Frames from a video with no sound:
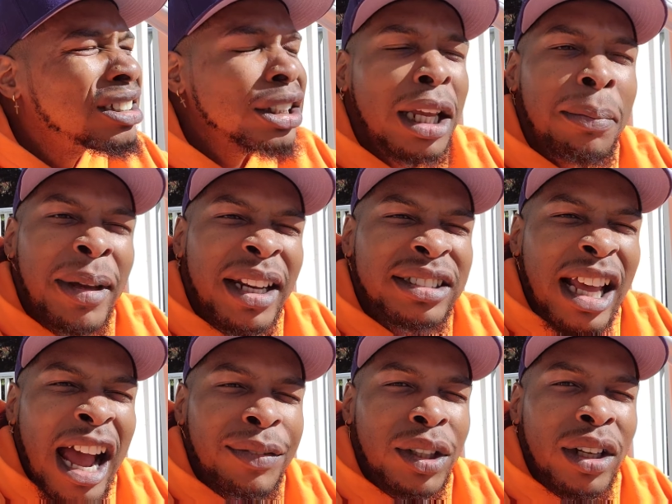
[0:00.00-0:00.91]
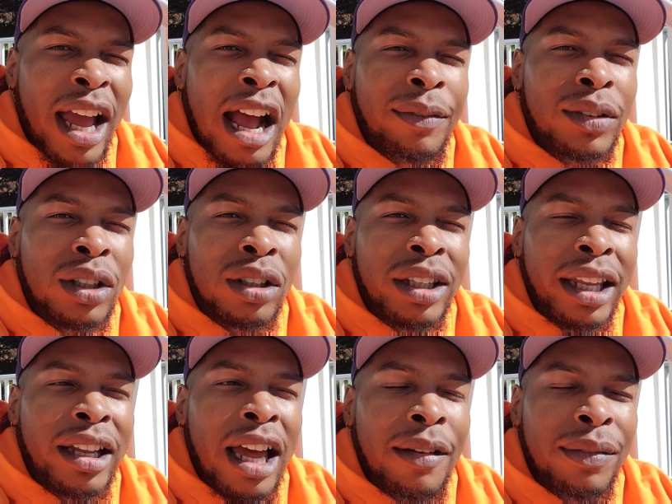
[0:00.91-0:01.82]
10 minutes after they
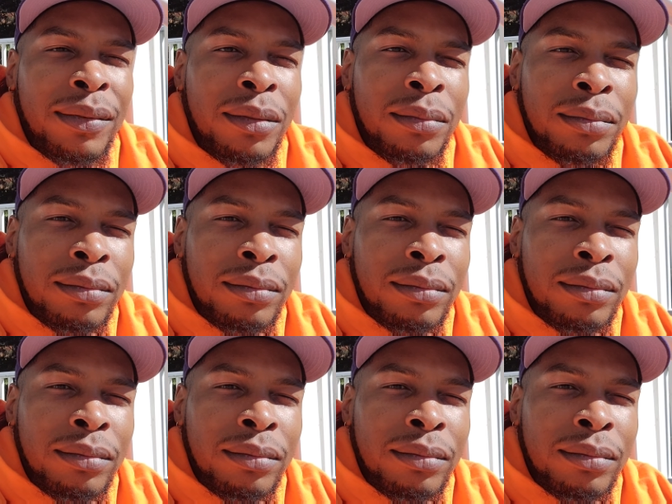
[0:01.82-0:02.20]
left.